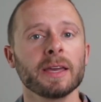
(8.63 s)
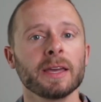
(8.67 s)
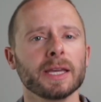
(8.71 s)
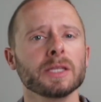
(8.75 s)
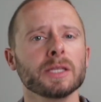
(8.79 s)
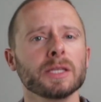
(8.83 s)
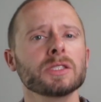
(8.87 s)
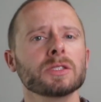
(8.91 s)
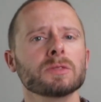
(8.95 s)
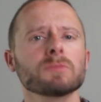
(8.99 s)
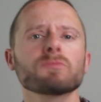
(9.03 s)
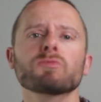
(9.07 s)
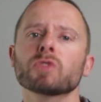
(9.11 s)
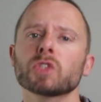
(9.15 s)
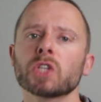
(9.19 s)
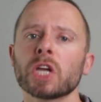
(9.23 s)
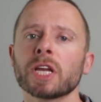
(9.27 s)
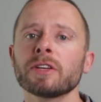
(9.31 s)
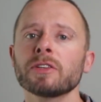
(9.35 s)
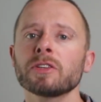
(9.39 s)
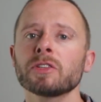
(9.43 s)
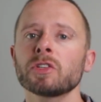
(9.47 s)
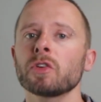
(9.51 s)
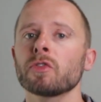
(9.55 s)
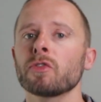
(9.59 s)
It's
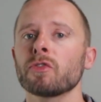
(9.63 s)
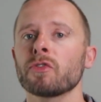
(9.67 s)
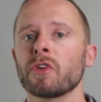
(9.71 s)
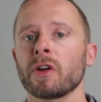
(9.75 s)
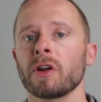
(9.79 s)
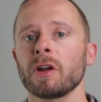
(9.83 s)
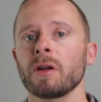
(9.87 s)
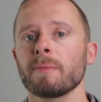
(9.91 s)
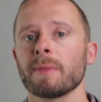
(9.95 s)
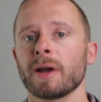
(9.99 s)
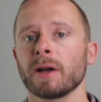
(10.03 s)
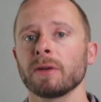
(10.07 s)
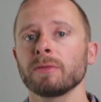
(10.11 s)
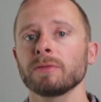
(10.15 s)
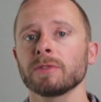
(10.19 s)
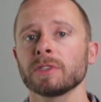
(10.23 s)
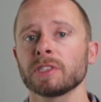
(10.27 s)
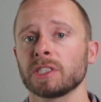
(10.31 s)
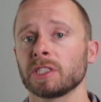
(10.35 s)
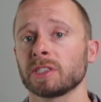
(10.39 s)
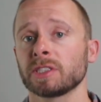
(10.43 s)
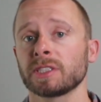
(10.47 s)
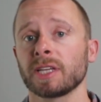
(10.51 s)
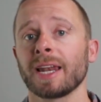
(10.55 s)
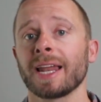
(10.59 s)
changed a fair amount
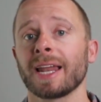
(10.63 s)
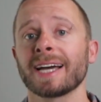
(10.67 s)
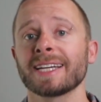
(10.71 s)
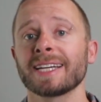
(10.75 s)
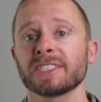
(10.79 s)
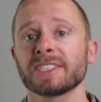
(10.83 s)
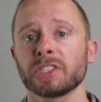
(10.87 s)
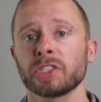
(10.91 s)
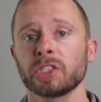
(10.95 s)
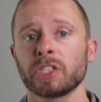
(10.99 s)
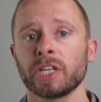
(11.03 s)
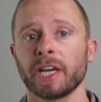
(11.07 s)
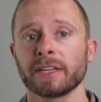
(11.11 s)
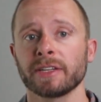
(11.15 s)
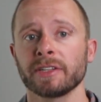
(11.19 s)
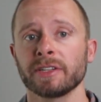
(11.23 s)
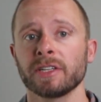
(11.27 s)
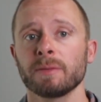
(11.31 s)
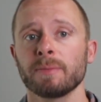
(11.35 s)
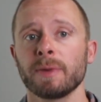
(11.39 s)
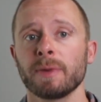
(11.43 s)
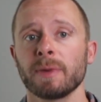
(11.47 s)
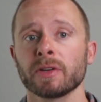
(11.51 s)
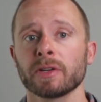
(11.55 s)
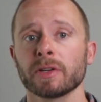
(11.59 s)
since I last chatted
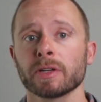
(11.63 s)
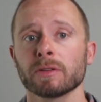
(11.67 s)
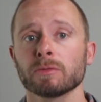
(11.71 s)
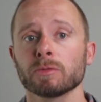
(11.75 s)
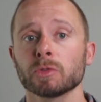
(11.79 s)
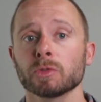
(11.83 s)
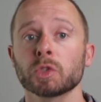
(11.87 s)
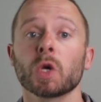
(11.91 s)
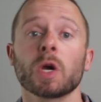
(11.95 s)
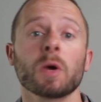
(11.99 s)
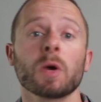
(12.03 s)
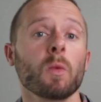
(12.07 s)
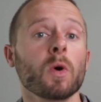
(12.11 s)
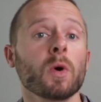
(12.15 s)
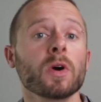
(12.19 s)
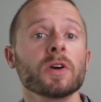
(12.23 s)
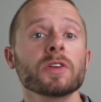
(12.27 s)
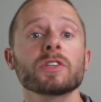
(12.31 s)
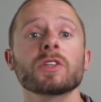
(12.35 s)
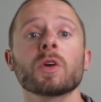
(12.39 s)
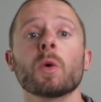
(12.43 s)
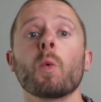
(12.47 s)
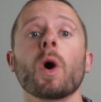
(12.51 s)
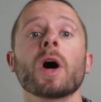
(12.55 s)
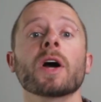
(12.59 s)
about it, so I wanted
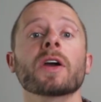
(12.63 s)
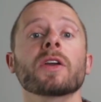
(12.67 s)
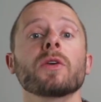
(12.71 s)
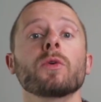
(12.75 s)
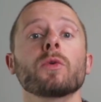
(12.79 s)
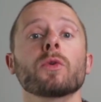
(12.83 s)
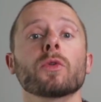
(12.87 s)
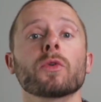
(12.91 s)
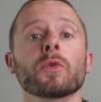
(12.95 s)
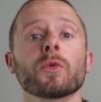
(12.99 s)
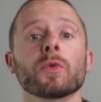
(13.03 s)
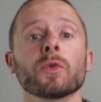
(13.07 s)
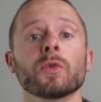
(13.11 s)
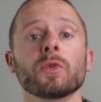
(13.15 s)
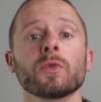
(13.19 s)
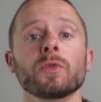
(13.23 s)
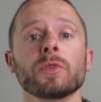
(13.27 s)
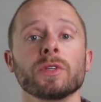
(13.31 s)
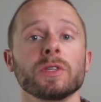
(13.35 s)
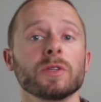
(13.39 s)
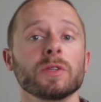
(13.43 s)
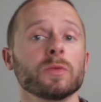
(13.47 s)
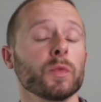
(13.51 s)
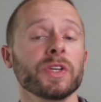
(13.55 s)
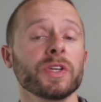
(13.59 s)
to walk you through
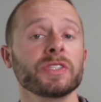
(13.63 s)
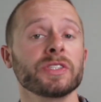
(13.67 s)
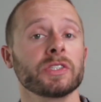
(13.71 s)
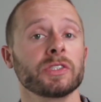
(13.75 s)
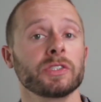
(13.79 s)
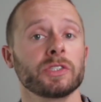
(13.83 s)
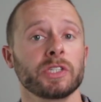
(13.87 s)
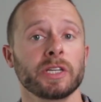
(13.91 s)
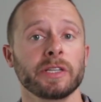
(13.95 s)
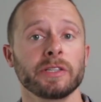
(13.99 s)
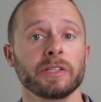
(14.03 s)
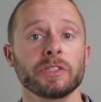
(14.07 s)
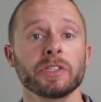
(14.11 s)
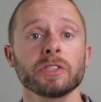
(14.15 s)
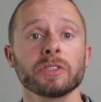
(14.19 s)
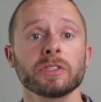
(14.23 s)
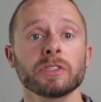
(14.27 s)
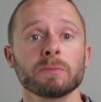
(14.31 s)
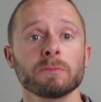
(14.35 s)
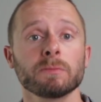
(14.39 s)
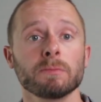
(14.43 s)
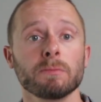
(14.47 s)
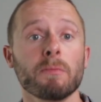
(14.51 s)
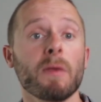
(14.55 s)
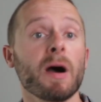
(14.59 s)
the recent changes,
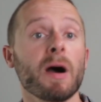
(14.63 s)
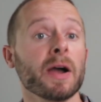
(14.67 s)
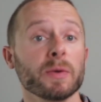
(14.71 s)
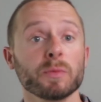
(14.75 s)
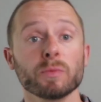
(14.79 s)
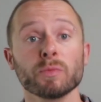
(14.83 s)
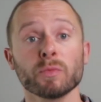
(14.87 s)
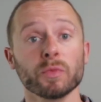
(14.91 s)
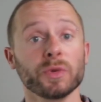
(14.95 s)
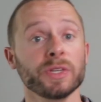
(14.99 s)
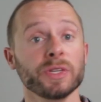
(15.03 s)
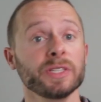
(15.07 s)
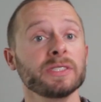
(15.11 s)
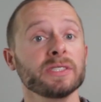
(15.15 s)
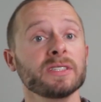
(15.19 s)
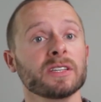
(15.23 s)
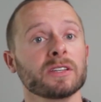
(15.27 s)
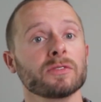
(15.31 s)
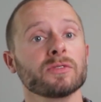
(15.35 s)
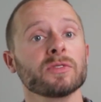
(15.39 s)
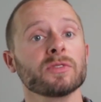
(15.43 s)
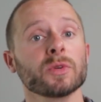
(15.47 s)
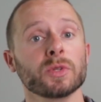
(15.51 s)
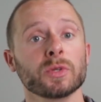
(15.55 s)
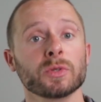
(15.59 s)
my reasoning
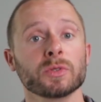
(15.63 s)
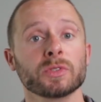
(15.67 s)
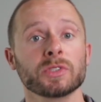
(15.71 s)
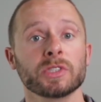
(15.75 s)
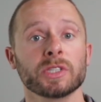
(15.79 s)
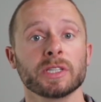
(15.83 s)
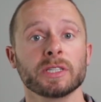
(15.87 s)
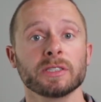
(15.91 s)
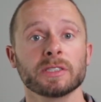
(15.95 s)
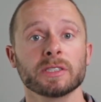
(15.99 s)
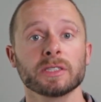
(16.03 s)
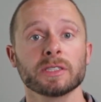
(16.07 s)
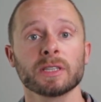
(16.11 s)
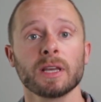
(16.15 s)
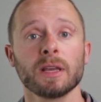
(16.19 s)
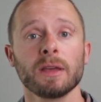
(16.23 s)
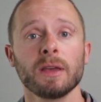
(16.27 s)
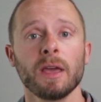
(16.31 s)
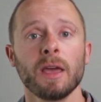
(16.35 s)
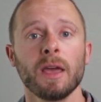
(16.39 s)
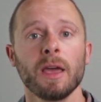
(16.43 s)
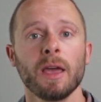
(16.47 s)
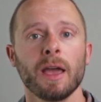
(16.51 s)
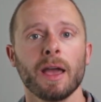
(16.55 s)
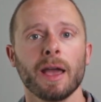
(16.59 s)
for those changes,
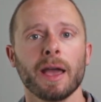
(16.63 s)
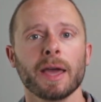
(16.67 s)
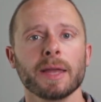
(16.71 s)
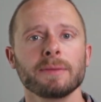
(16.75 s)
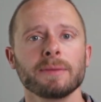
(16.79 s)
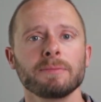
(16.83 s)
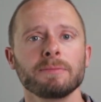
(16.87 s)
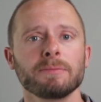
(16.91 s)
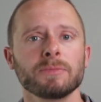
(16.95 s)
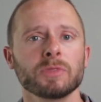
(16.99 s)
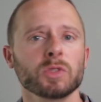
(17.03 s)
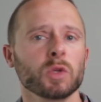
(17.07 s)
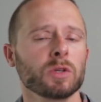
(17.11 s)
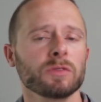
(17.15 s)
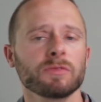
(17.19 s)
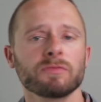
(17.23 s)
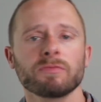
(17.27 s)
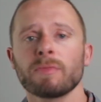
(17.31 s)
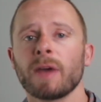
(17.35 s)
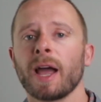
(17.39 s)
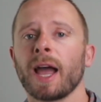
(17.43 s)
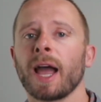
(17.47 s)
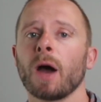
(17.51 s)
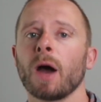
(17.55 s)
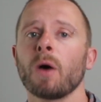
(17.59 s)
and sort of
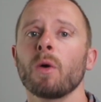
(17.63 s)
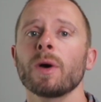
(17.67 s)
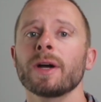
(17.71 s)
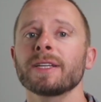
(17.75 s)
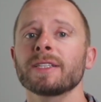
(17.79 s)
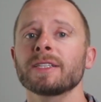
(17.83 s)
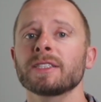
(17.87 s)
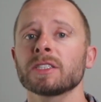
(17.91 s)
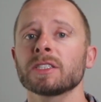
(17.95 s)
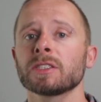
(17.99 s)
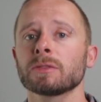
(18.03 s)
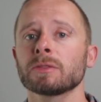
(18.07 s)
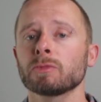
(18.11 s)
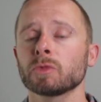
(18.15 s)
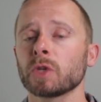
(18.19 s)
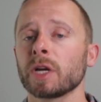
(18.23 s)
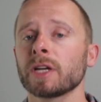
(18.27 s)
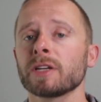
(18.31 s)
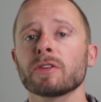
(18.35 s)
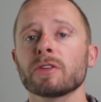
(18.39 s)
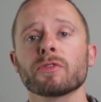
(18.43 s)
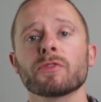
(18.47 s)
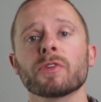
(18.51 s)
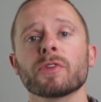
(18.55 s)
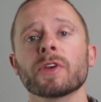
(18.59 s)
how I just
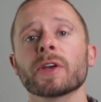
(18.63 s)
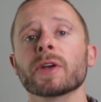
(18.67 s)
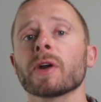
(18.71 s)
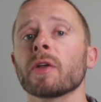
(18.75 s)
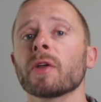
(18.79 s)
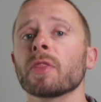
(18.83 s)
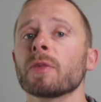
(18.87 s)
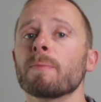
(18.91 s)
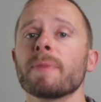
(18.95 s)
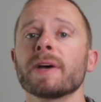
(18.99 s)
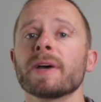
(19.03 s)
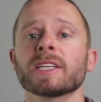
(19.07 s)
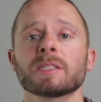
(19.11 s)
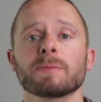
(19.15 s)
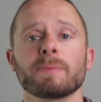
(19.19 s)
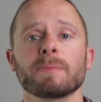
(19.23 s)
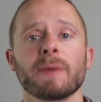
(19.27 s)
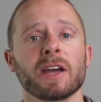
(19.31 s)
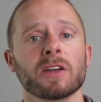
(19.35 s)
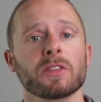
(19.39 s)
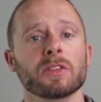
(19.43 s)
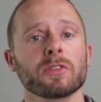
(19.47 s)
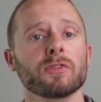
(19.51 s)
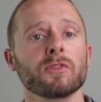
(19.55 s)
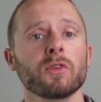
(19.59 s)
tried to figure out the best
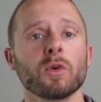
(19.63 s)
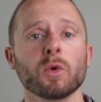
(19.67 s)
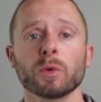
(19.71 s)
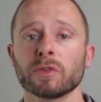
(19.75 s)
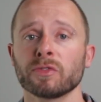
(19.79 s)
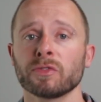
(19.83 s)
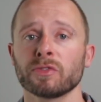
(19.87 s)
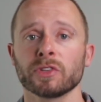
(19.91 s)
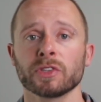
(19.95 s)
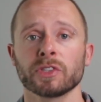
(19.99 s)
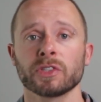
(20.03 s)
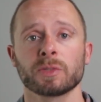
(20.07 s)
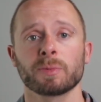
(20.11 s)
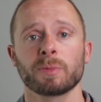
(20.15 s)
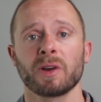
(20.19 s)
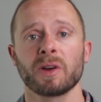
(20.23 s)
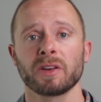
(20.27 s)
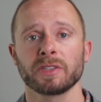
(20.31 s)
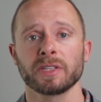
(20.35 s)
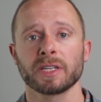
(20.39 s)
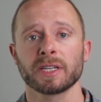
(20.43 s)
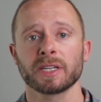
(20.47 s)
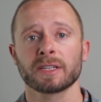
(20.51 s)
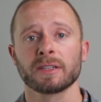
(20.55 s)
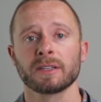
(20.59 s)
path forward for this
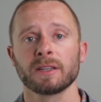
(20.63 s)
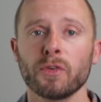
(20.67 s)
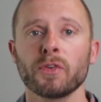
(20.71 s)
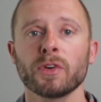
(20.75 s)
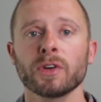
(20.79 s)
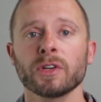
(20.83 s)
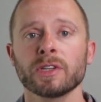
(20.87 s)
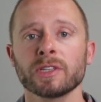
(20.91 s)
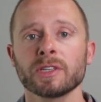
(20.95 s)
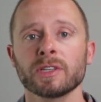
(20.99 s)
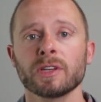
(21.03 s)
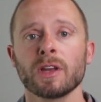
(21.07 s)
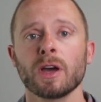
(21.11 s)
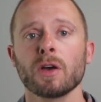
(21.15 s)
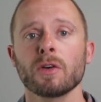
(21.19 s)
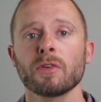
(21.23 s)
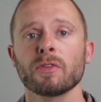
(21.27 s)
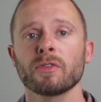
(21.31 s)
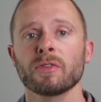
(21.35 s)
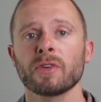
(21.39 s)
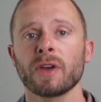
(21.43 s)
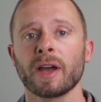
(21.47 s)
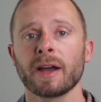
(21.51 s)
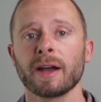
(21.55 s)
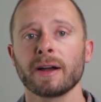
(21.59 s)
project. First
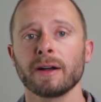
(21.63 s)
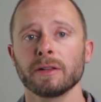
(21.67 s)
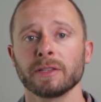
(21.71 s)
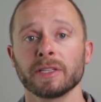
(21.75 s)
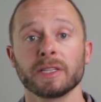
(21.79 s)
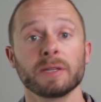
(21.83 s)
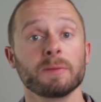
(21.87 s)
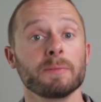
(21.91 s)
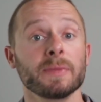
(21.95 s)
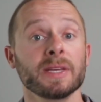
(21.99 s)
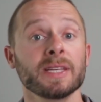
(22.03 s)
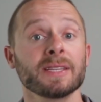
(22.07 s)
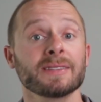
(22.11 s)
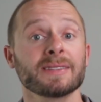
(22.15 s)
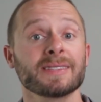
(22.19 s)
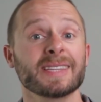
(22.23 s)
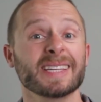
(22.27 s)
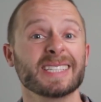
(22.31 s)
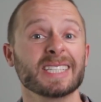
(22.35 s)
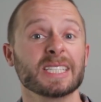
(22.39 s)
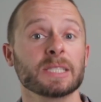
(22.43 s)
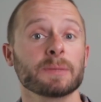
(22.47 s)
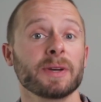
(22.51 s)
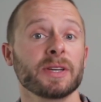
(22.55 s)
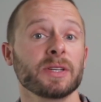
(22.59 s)
off, I'll admit that
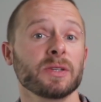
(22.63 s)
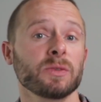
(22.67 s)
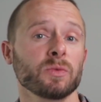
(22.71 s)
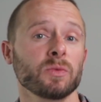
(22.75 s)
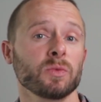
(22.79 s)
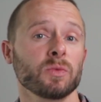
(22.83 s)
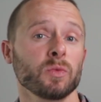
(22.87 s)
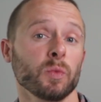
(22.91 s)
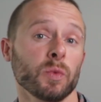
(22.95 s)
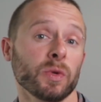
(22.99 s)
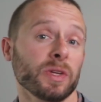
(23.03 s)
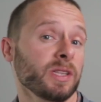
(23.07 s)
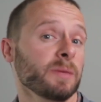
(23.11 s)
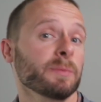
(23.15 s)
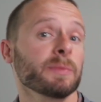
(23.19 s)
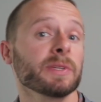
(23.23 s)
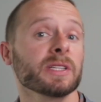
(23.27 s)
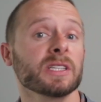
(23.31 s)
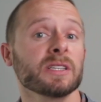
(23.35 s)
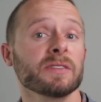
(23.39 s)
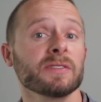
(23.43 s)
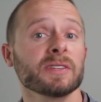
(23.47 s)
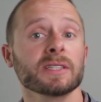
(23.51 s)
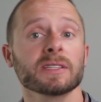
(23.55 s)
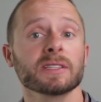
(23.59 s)
despite really
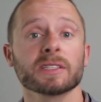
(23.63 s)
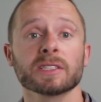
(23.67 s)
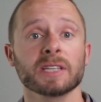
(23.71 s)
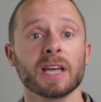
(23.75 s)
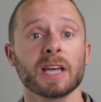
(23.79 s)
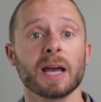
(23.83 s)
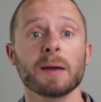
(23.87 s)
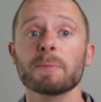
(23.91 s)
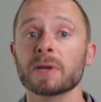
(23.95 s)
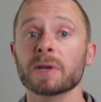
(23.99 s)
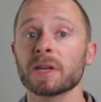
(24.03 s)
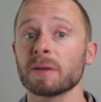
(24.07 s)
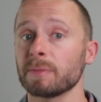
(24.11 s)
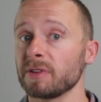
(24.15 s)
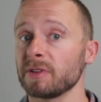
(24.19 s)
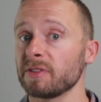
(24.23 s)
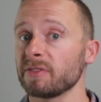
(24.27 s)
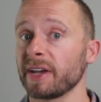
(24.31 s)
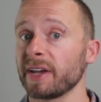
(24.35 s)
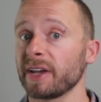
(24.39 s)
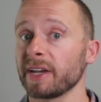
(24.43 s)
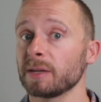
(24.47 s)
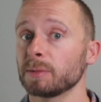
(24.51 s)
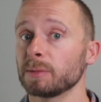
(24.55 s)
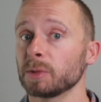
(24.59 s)
believing this app can be
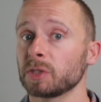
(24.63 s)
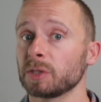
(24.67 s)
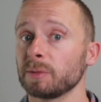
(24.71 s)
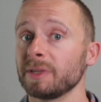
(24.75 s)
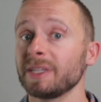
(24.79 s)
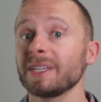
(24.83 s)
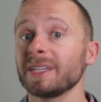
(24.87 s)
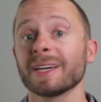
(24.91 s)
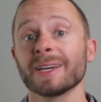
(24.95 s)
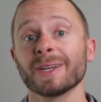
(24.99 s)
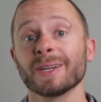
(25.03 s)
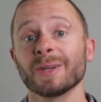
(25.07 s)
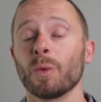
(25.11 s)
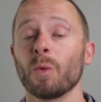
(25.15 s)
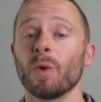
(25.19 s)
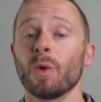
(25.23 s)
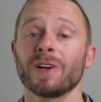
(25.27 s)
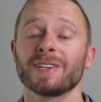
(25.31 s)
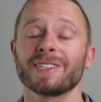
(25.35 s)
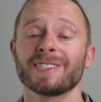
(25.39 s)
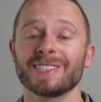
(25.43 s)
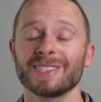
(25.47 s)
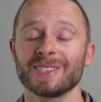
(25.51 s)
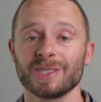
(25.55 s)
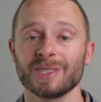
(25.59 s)
valuable to me and
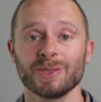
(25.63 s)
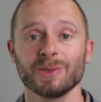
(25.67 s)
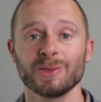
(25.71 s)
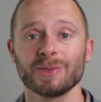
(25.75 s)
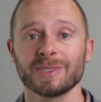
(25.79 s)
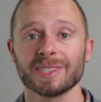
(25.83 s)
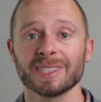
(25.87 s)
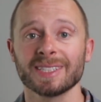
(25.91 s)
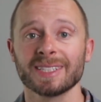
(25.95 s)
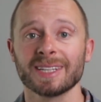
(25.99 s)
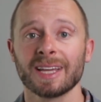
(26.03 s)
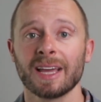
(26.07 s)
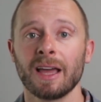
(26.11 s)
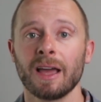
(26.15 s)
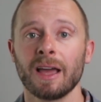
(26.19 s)
wanting to use it,